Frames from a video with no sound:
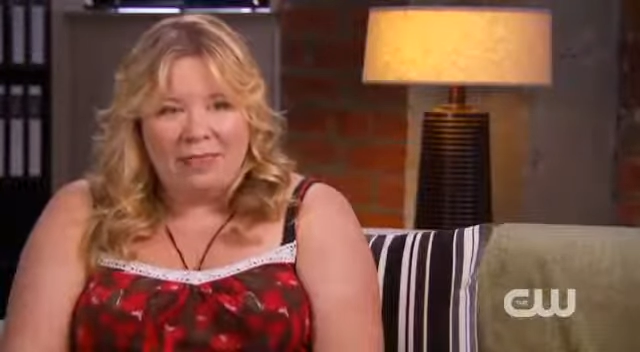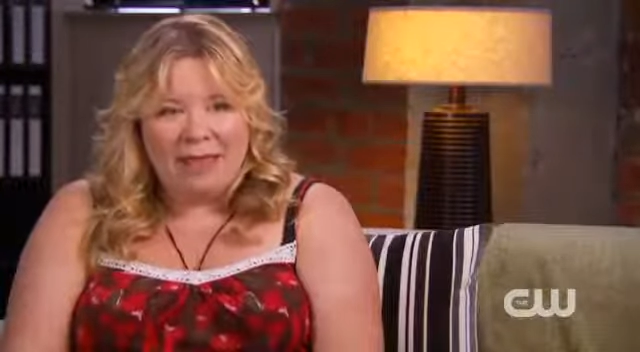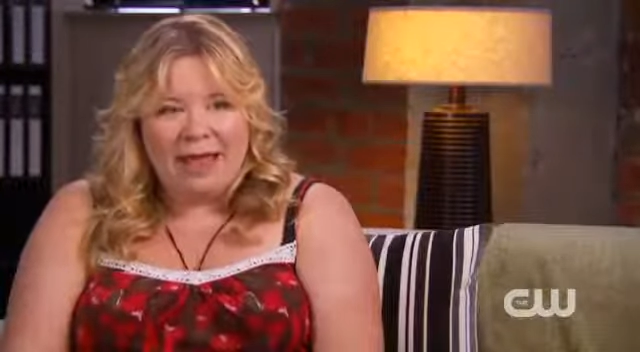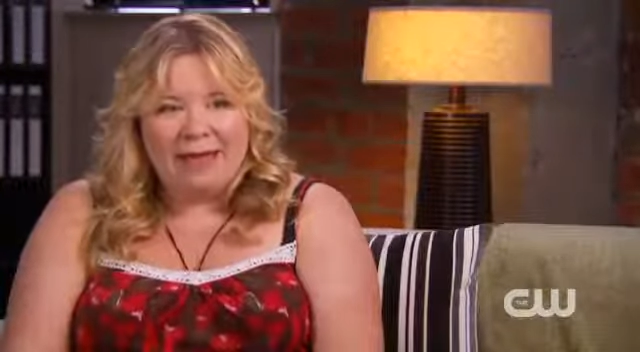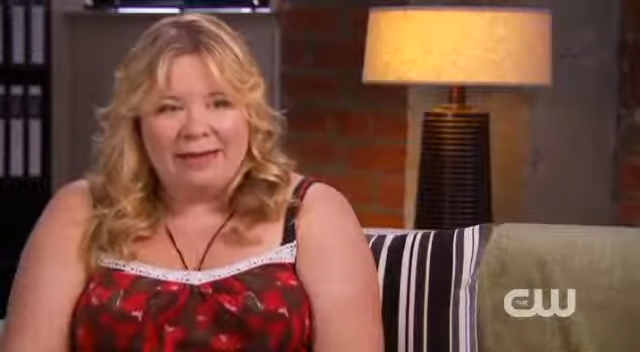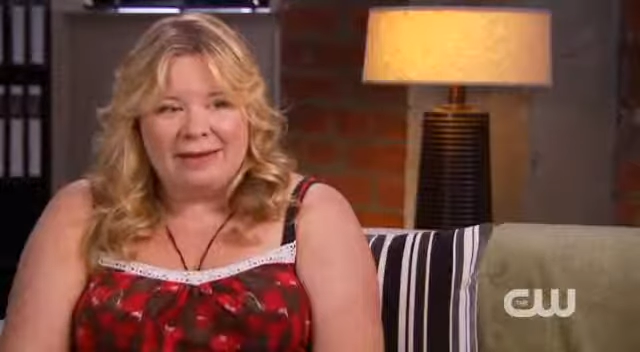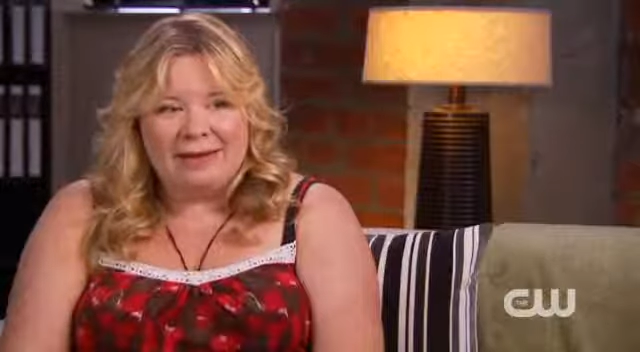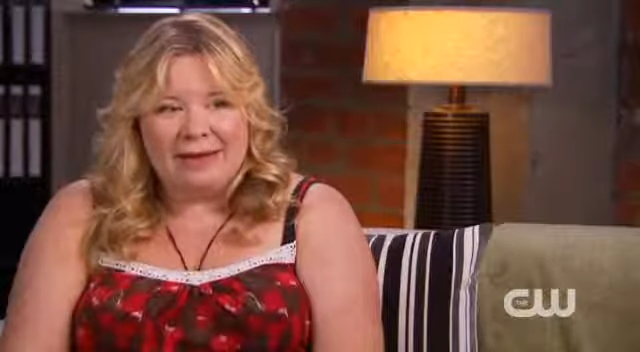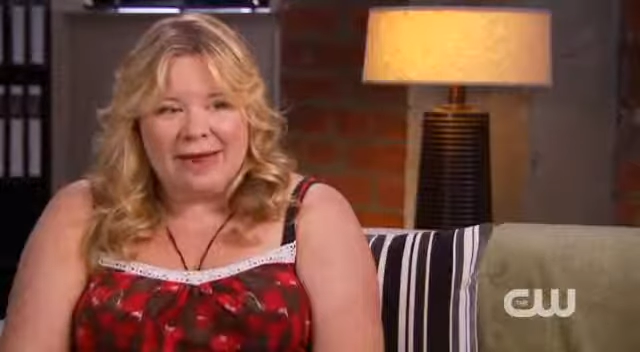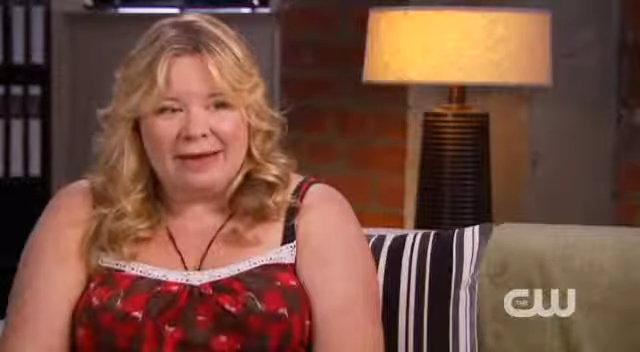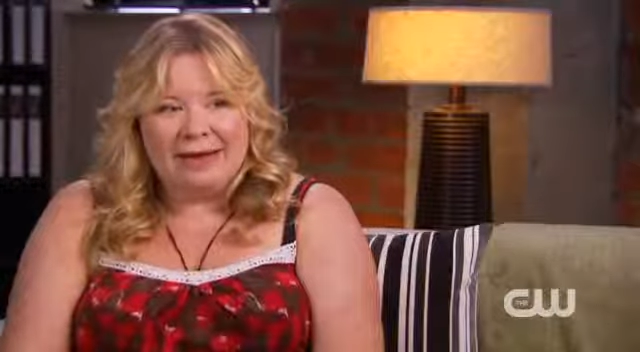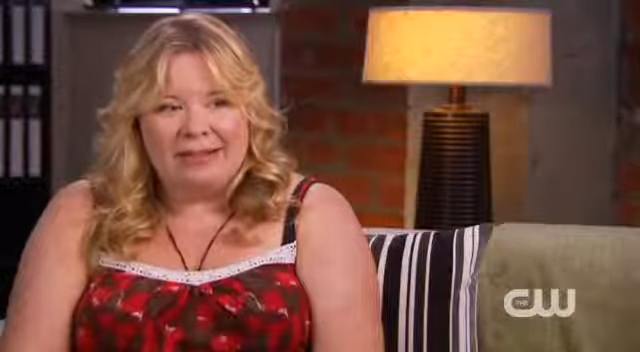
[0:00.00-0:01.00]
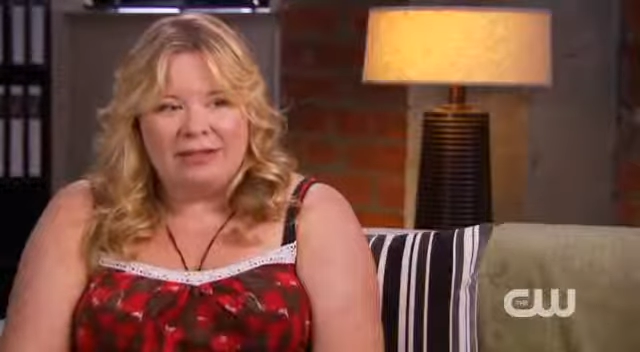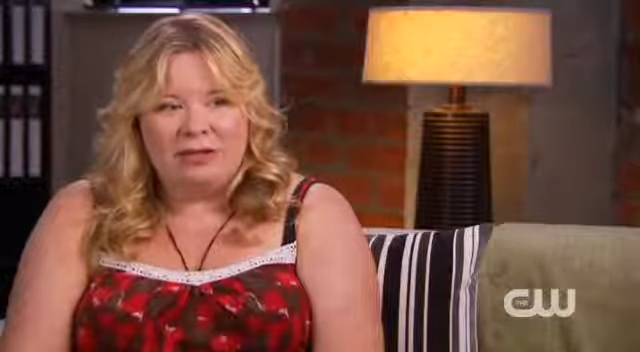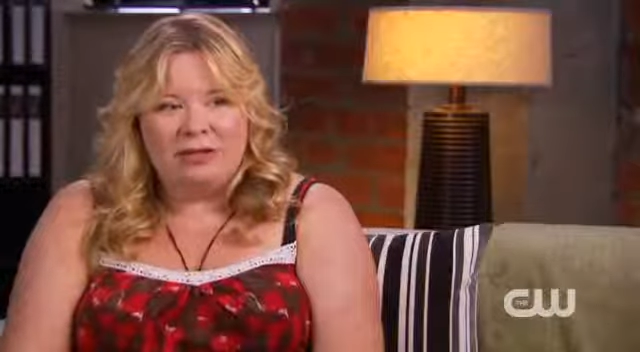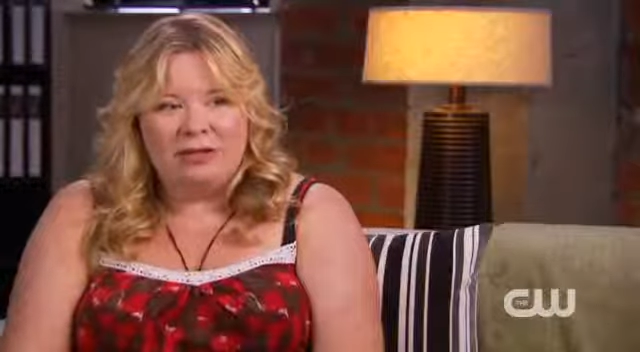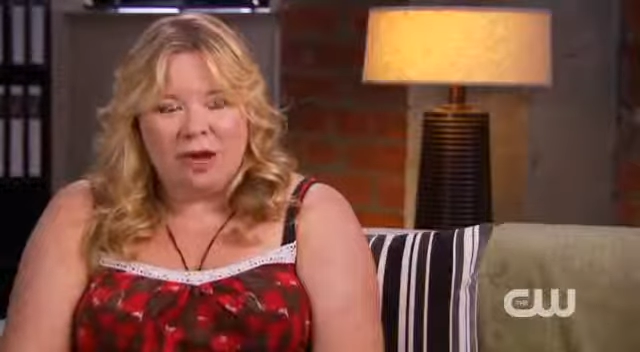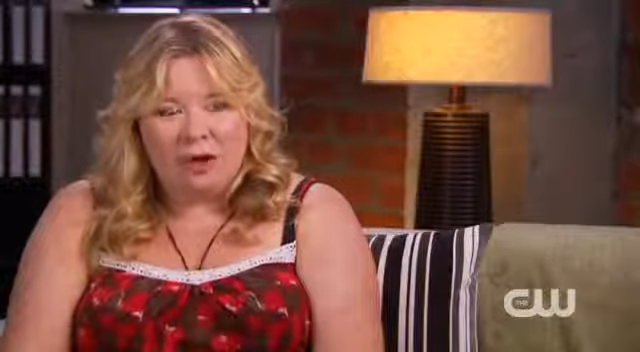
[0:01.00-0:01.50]
And yet in the
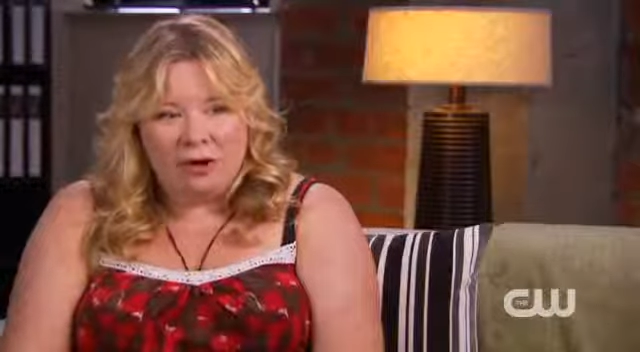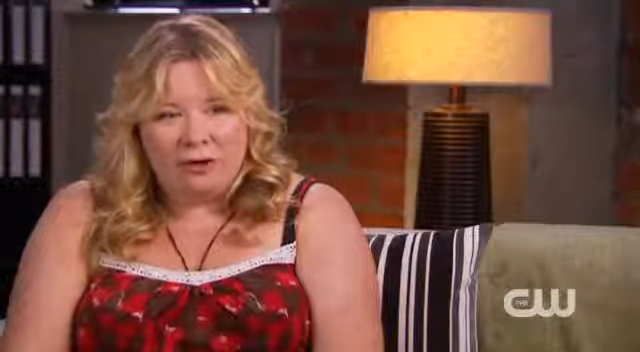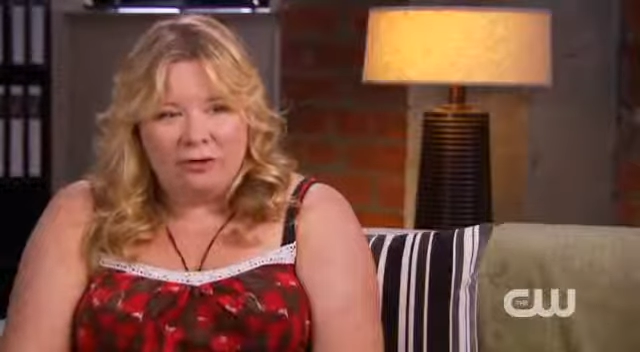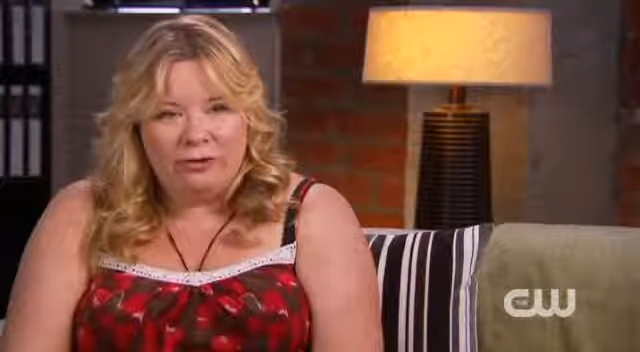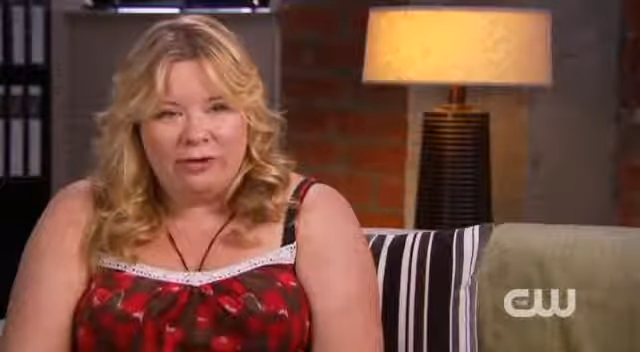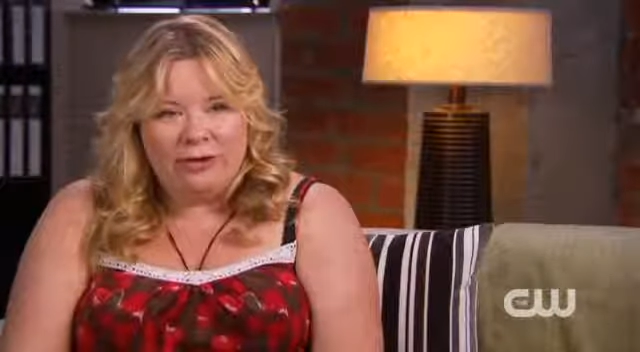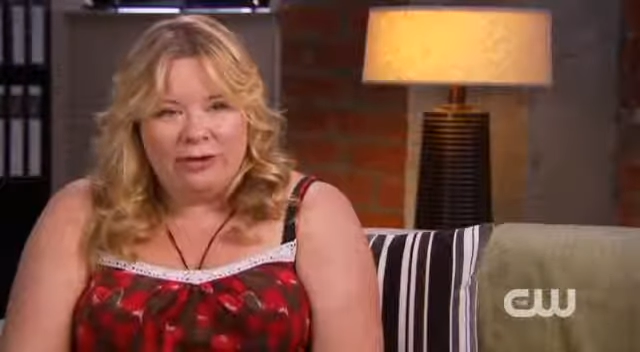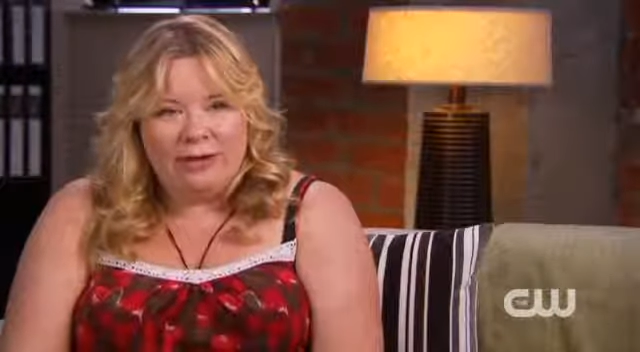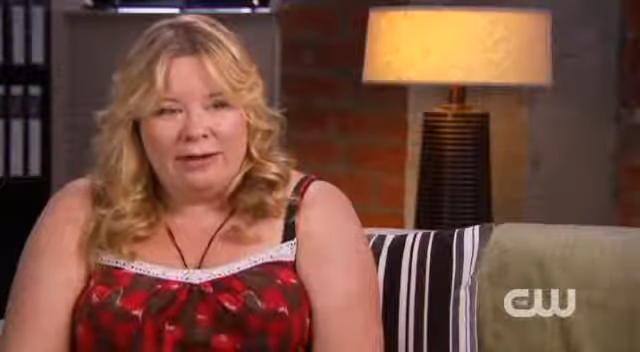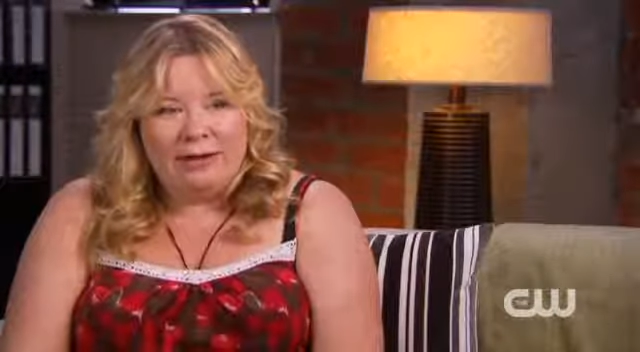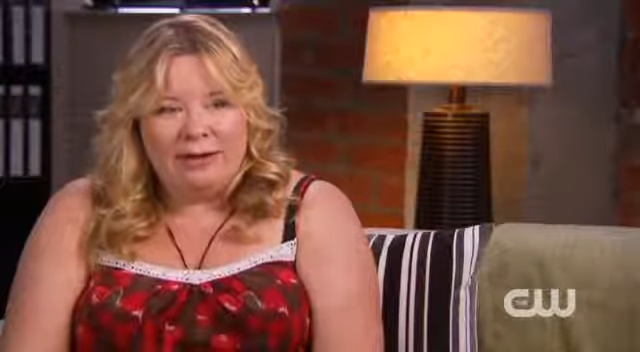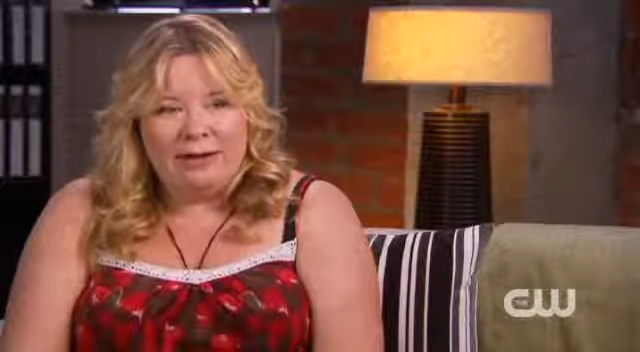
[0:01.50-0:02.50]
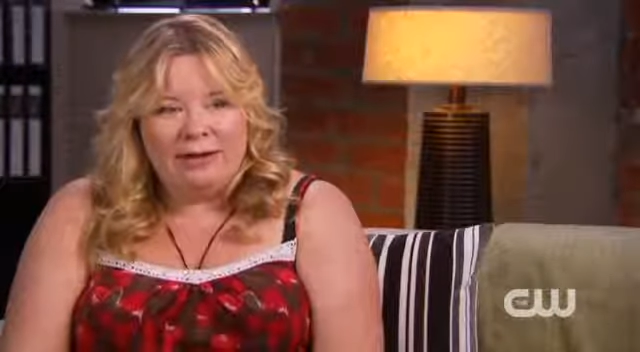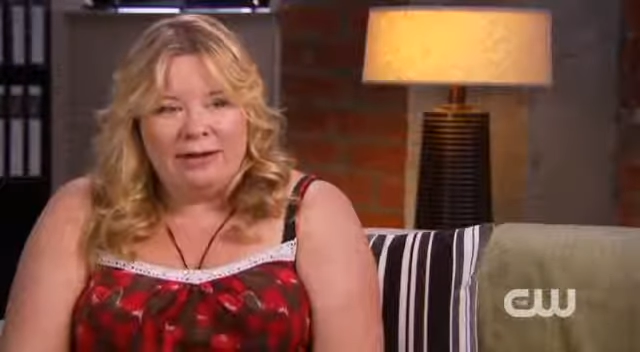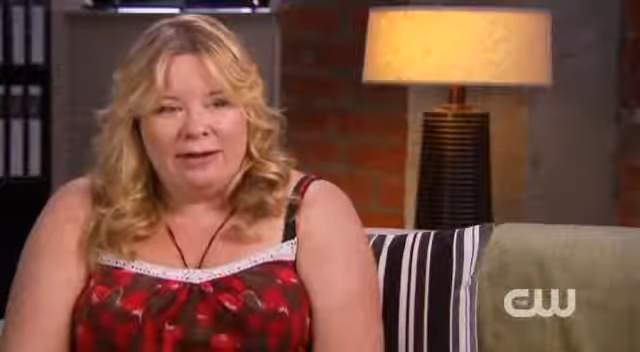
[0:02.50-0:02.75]
show, it